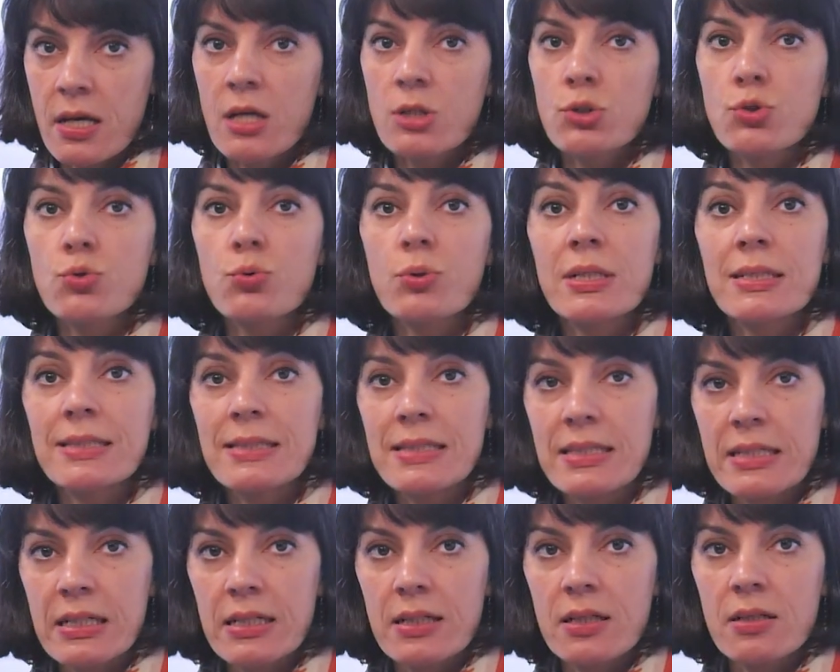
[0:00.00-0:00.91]
to
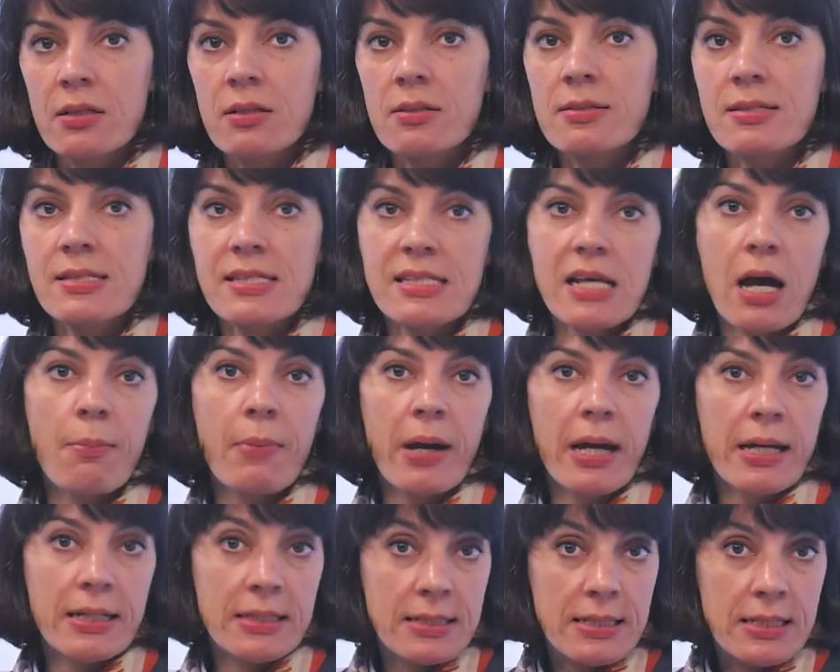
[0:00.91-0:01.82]
adhere to some
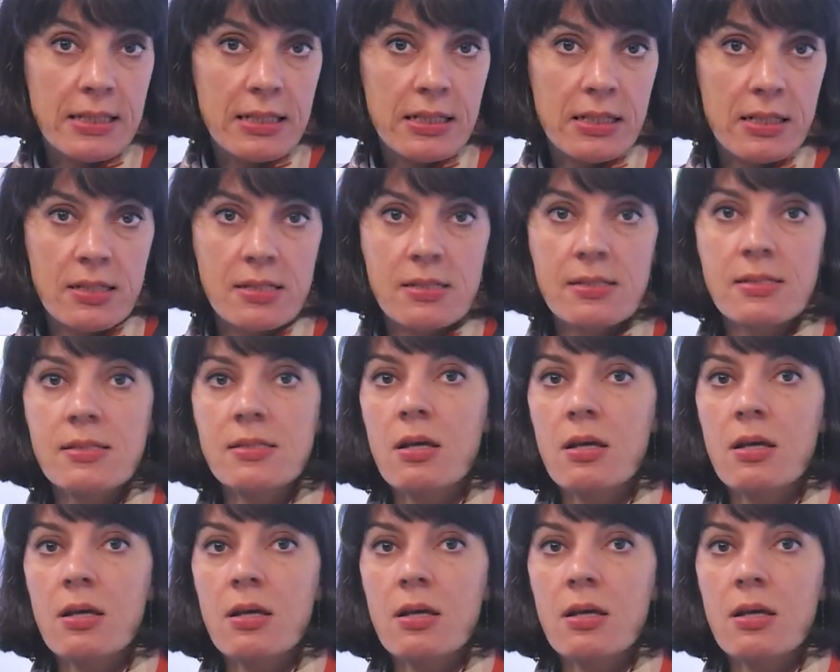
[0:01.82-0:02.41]
ideas